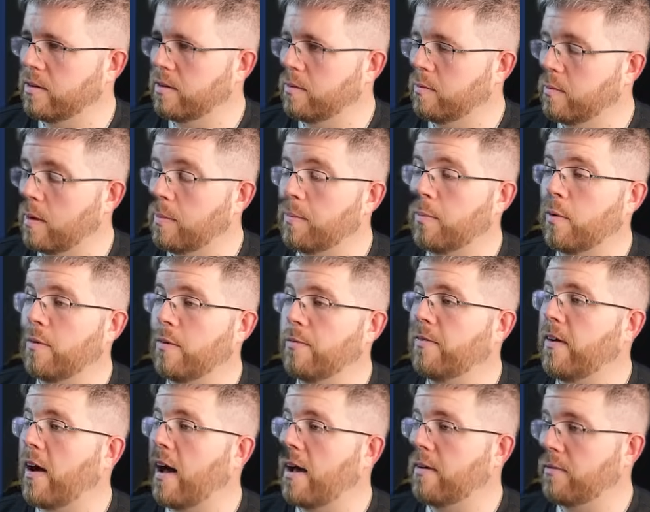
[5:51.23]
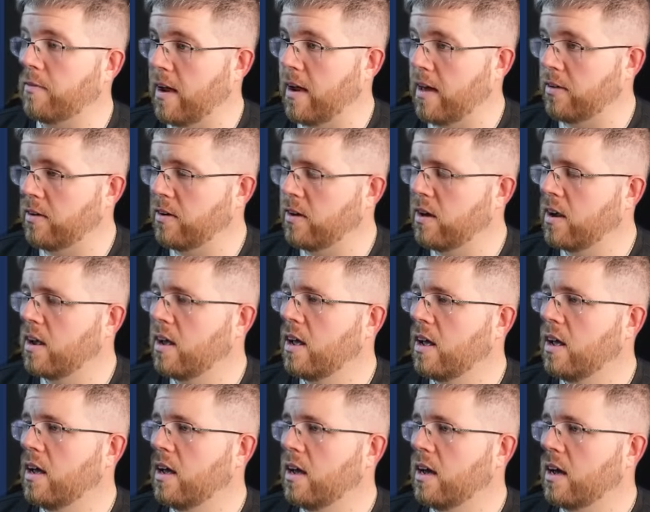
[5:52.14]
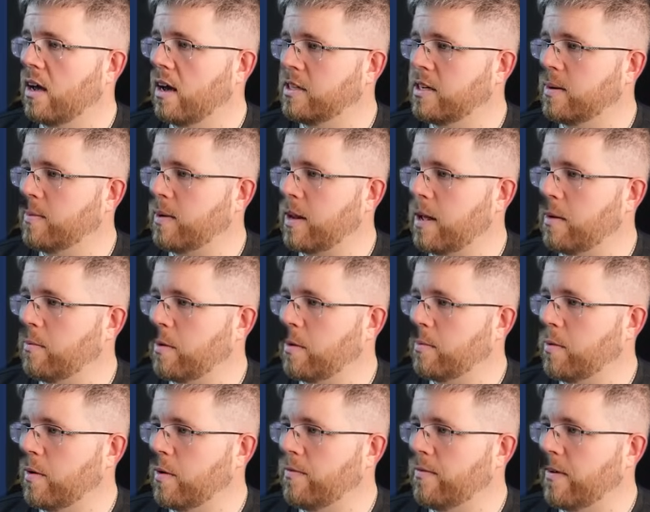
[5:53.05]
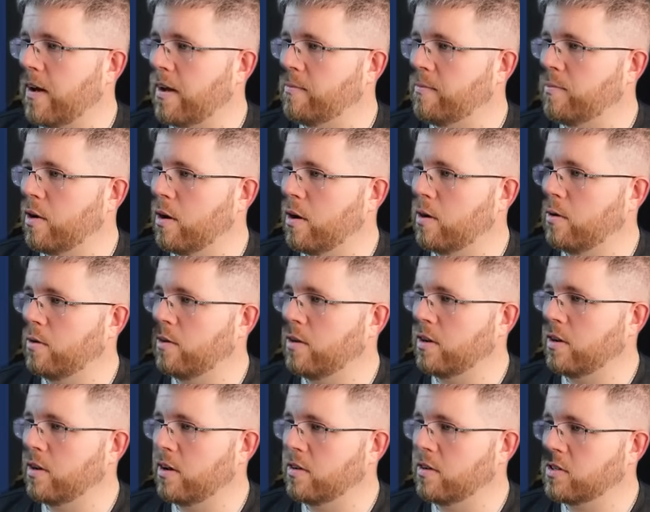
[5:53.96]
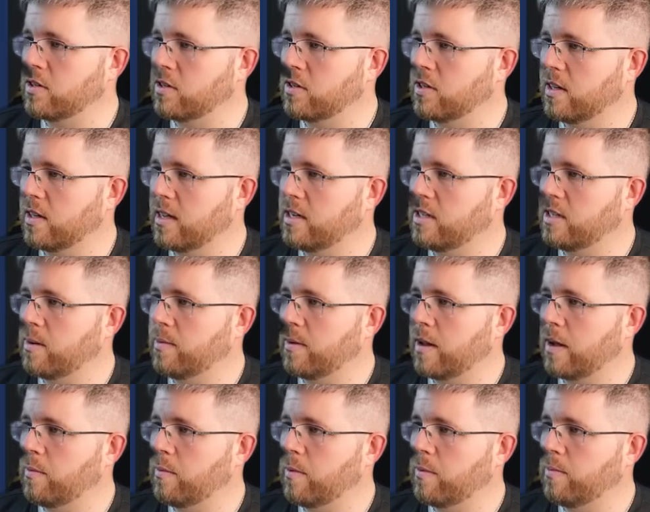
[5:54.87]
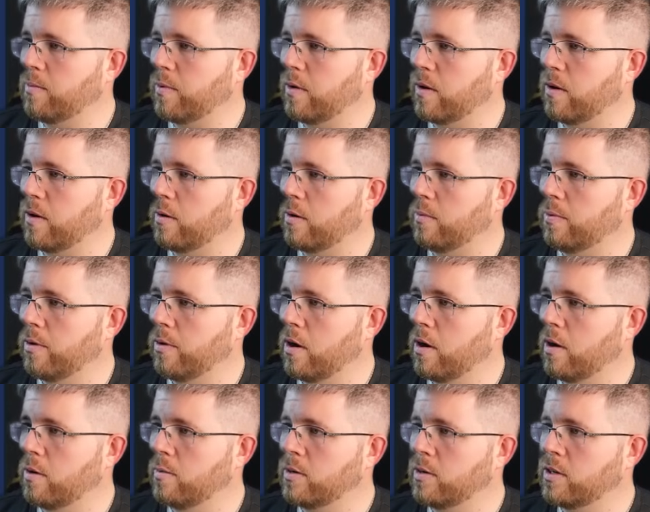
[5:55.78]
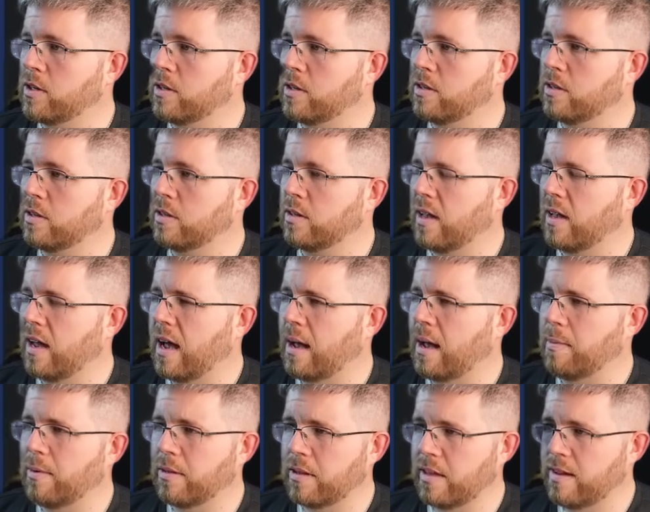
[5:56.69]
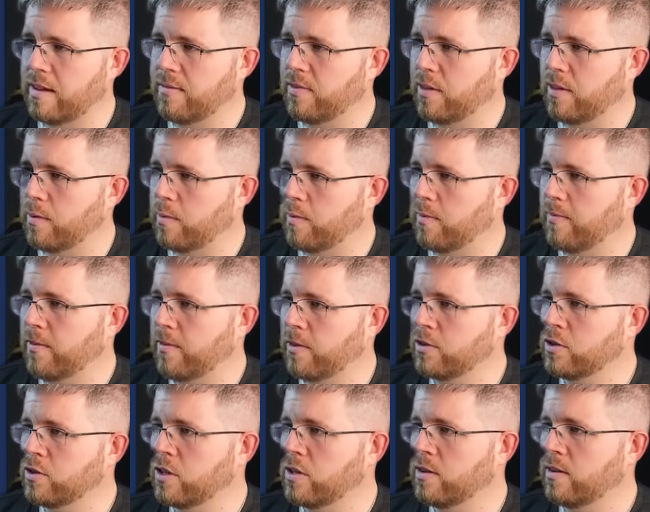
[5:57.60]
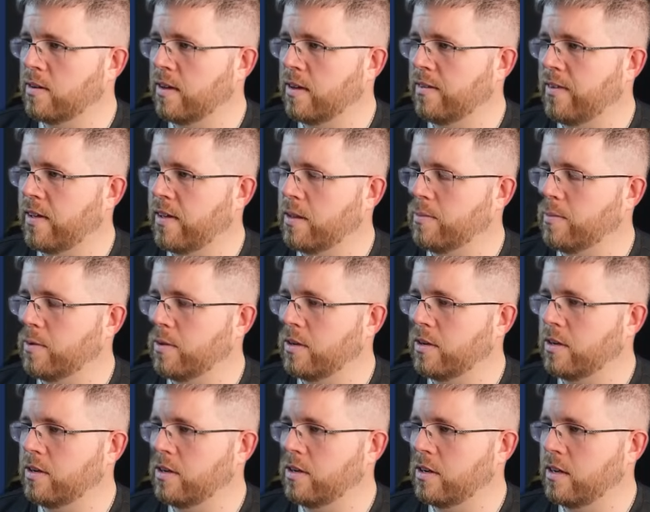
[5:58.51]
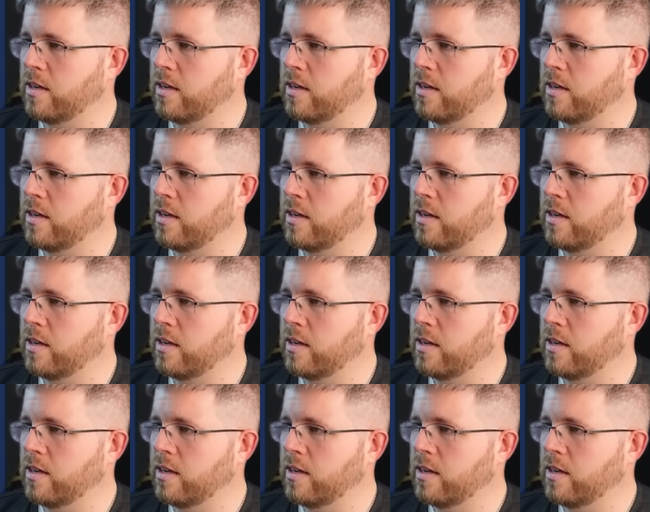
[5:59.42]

1.5 rather. Gemini 1.5 Pro. You can also select Gemini 1.0 Pro, which is, I believe, the version available in,